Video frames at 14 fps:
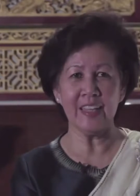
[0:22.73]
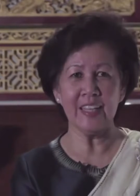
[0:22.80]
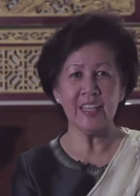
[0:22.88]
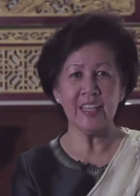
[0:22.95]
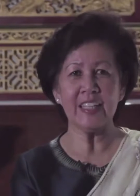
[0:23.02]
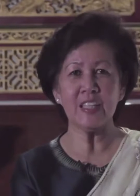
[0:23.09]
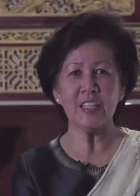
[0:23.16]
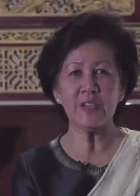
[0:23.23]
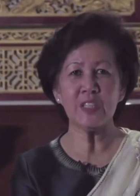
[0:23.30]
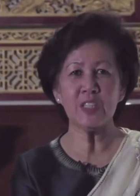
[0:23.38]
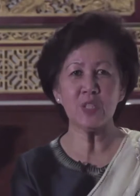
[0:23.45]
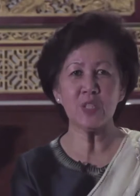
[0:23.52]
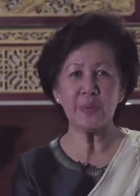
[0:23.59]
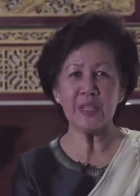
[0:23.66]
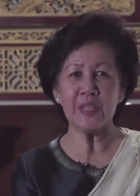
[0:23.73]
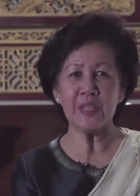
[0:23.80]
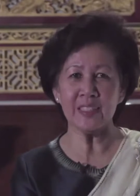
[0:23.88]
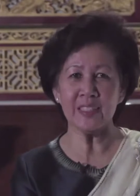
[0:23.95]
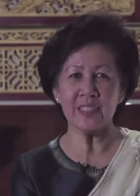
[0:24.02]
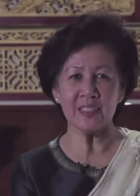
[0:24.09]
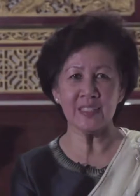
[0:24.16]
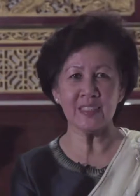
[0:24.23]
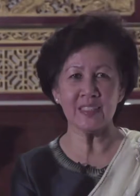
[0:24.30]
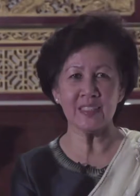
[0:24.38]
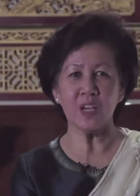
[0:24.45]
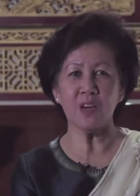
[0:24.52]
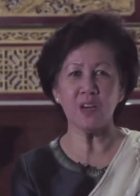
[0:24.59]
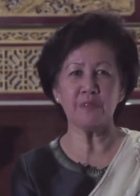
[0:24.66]
in the virtual presences
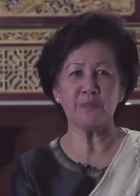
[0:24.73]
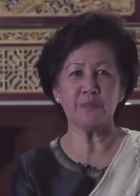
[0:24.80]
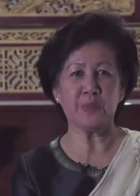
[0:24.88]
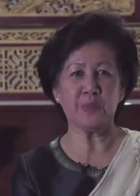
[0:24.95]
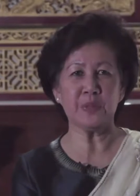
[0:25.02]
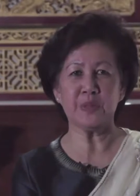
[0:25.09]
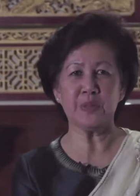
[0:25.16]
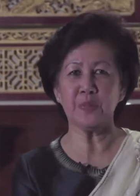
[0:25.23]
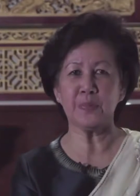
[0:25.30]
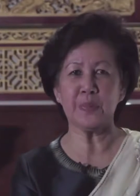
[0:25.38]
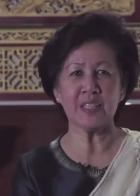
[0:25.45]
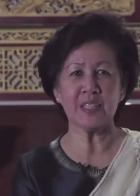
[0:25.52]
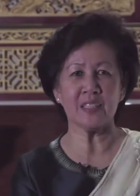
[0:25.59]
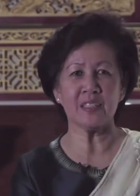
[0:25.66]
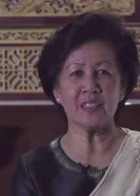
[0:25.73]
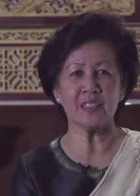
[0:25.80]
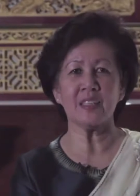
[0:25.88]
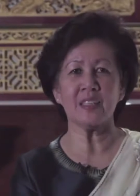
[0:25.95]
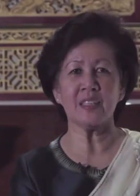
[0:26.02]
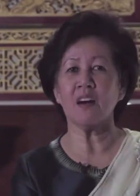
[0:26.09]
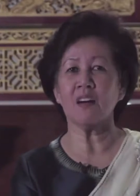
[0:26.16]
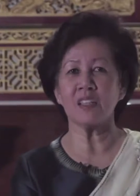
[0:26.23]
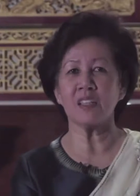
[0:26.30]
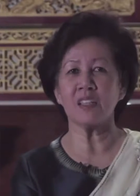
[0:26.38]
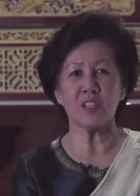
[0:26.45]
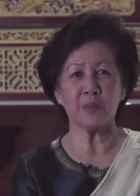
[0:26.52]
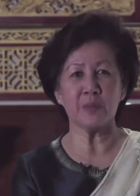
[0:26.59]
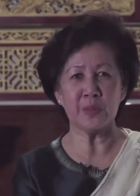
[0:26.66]
of most respected
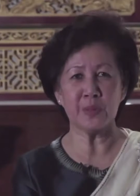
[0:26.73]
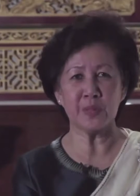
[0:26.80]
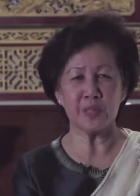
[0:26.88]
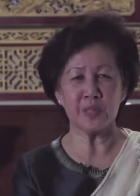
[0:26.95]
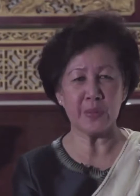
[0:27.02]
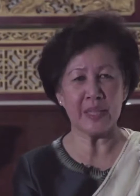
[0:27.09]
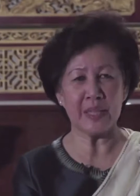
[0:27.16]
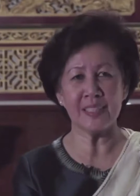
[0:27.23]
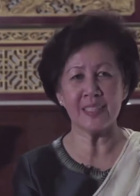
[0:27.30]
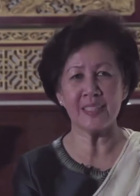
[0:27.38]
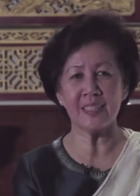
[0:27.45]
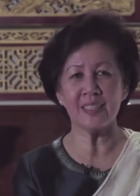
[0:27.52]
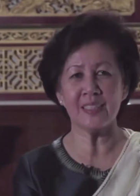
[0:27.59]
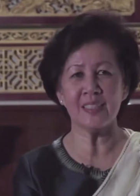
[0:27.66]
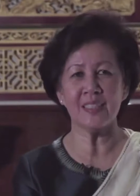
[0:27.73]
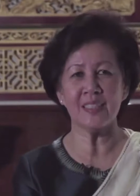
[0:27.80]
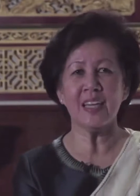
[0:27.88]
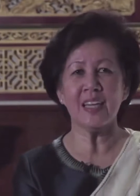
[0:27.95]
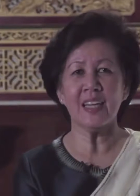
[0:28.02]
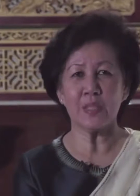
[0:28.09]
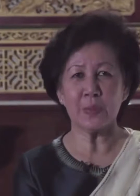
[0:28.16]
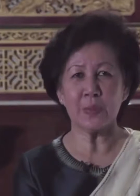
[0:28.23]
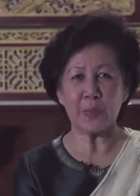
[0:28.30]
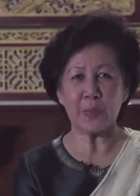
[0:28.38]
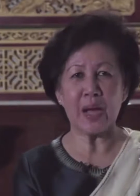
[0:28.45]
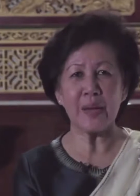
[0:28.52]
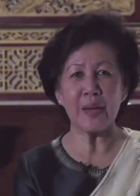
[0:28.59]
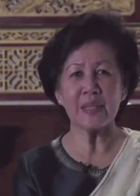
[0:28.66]
Honorable the President, the
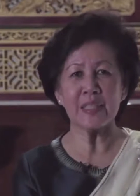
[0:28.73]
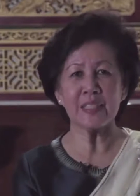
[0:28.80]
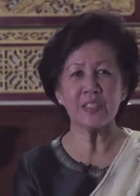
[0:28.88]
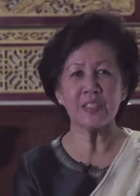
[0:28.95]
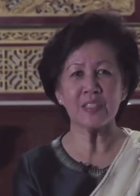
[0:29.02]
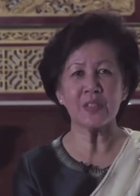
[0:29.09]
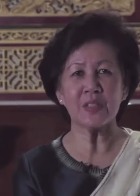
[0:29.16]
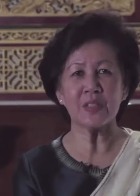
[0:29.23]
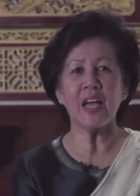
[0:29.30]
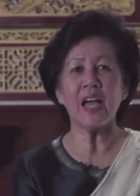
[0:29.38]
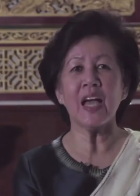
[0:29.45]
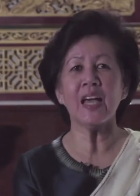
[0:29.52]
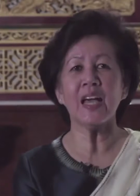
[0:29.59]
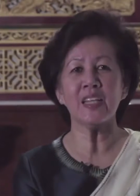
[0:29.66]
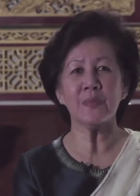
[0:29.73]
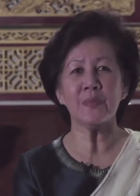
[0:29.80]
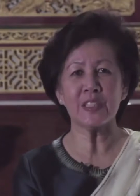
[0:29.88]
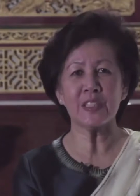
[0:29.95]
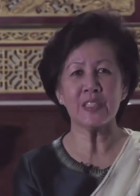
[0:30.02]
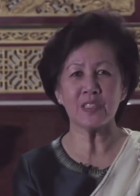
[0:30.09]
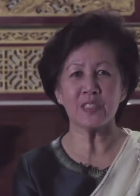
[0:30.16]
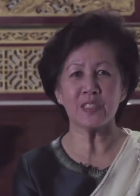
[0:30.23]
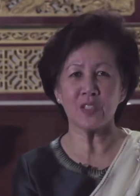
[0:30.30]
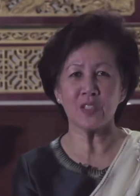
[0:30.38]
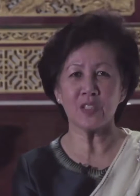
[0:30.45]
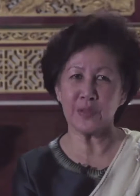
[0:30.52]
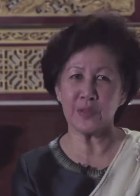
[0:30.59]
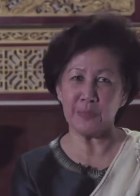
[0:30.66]
Prime Minister, and the Ministers of the
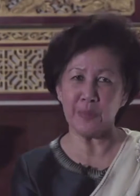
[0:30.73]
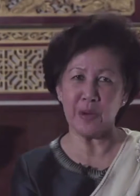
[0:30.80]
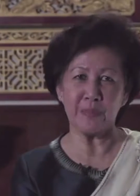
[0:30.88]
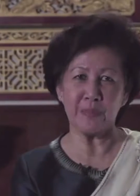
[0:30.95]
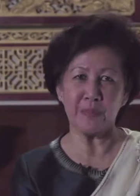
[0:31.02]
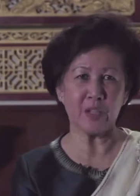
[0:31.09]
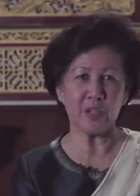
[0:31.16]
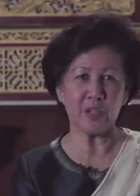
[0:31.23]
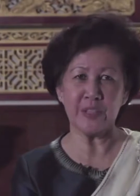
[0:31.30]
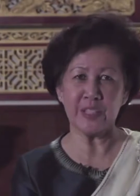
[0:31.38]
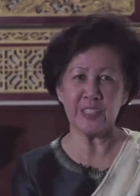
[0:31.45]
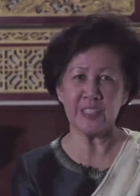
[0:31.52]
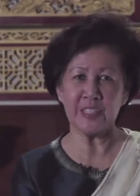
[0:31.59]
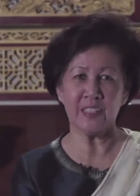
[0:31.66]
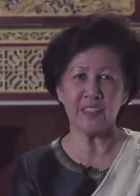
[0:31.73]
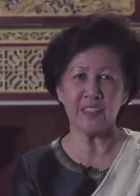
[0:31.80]
Republic of India,